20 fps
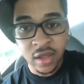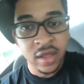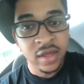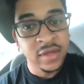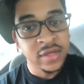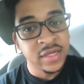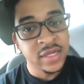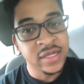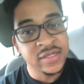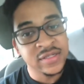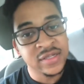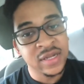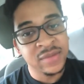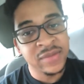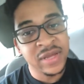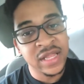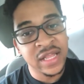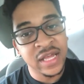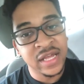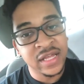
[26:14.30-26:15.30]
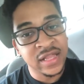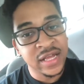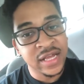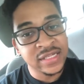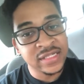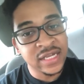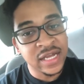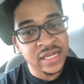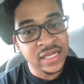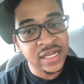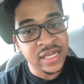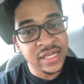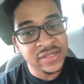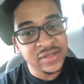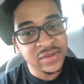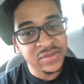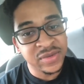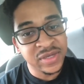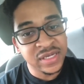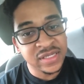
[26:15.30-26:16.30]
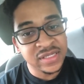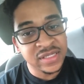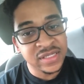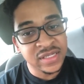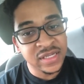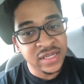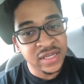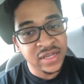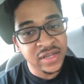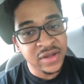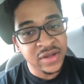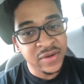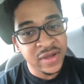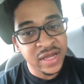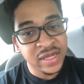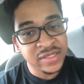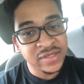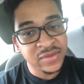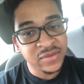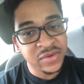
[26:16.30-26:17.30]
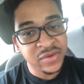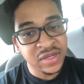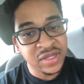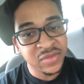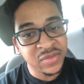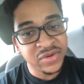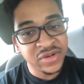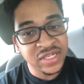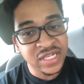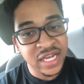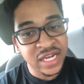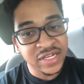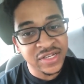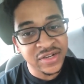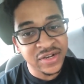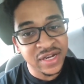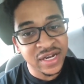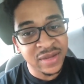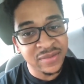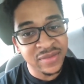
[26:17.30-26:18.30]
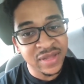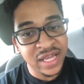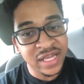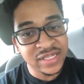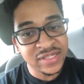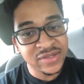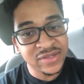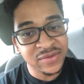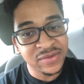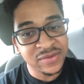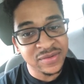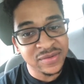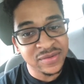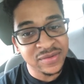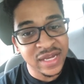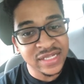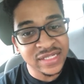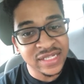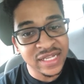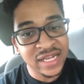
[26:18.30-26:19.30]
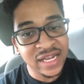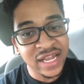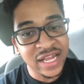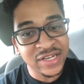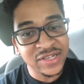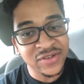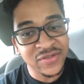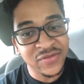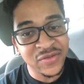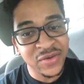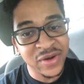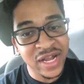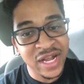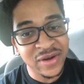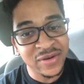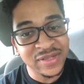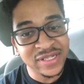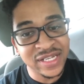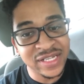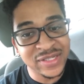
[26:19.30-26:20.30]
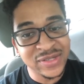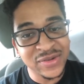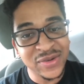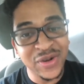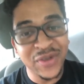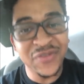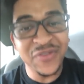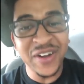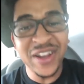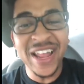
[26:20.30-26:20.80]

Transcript: Yesterday, my late class got canceled because he didn't know how to work the projector, and I'm like, so I stayed an extra 4 hours at school for.